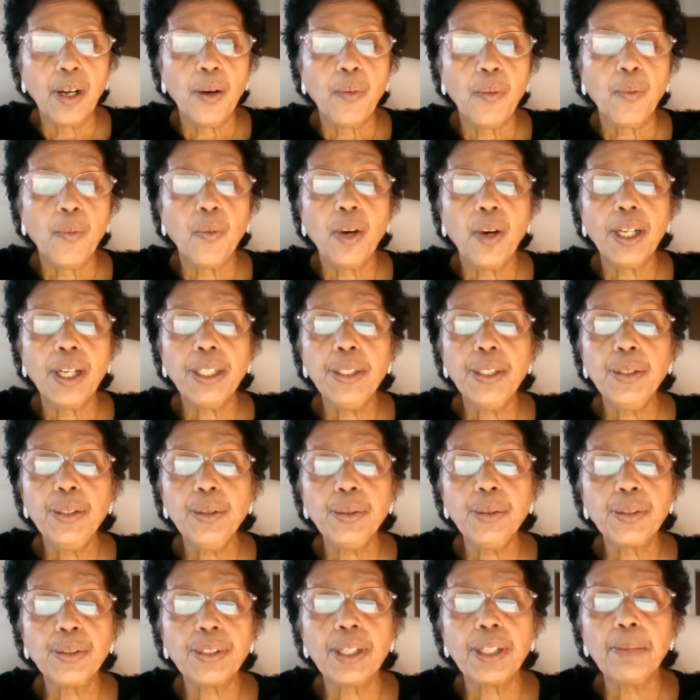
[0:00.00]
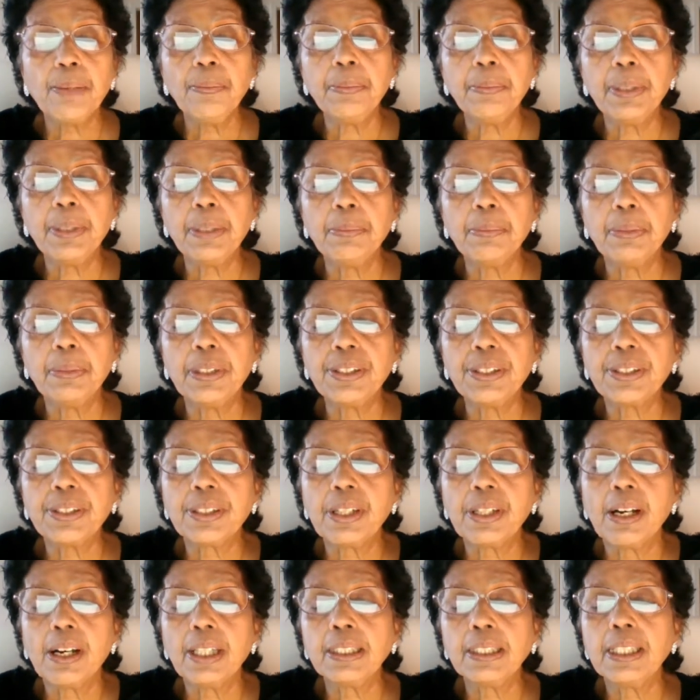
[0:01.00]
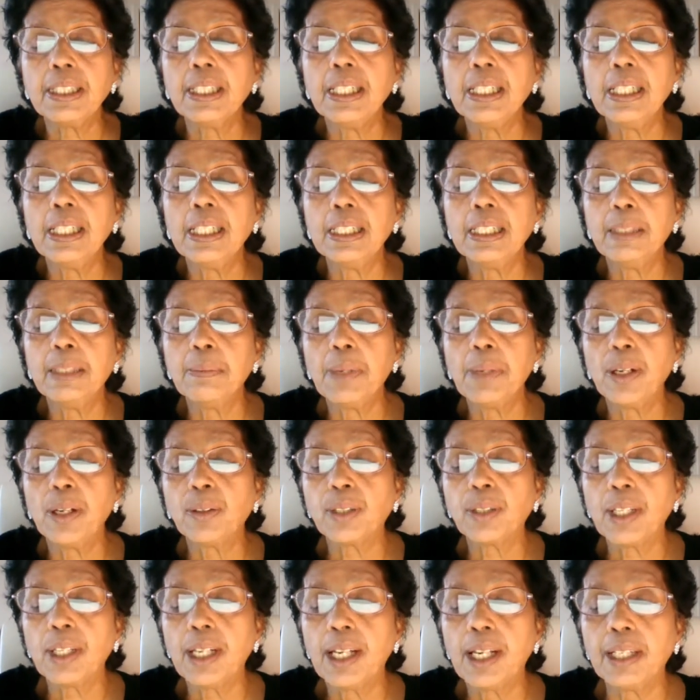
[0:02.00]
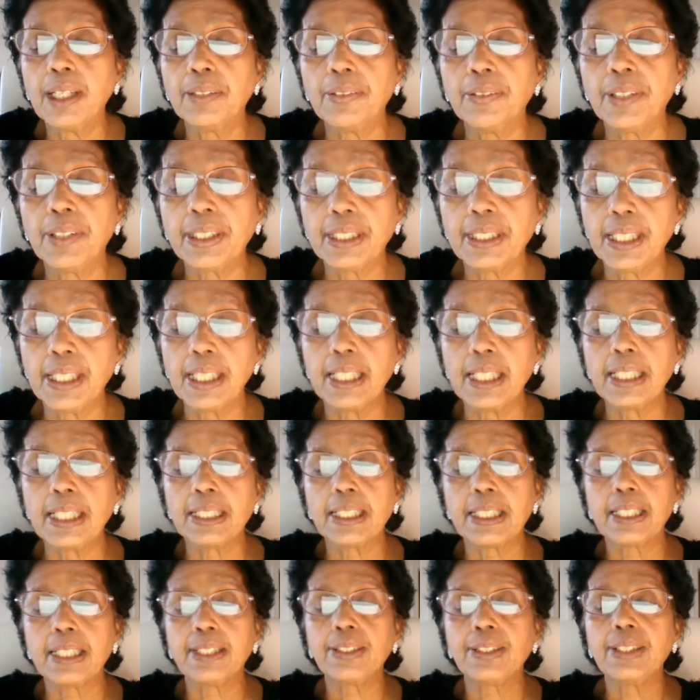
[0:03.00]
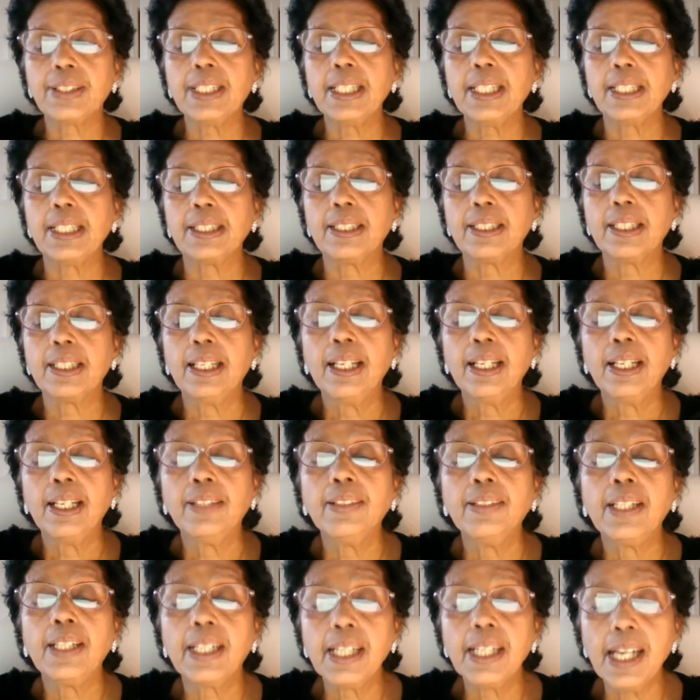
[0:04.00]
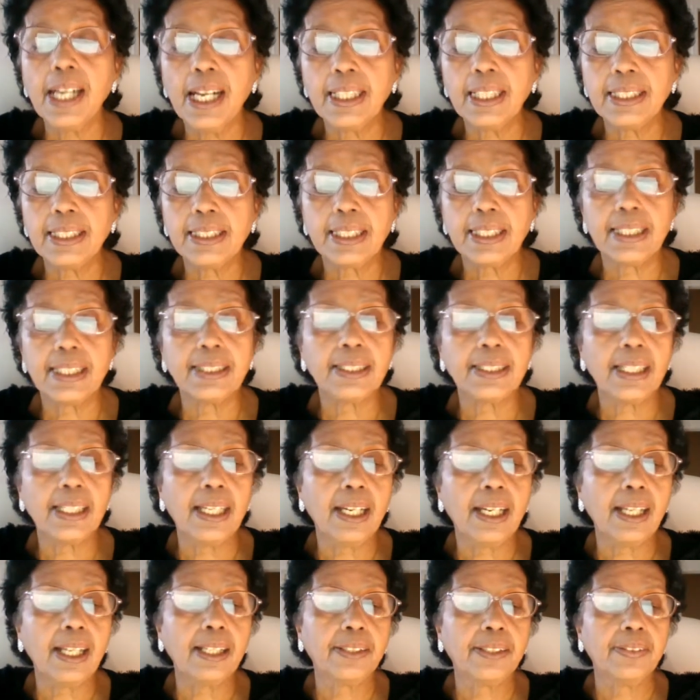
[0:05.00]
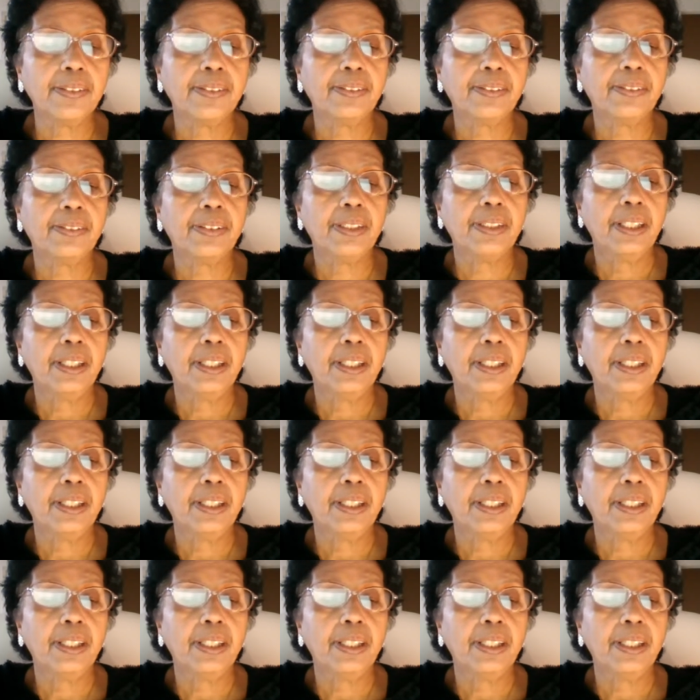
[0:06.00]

why do some people start to learn about life at a later stage, the realities in life.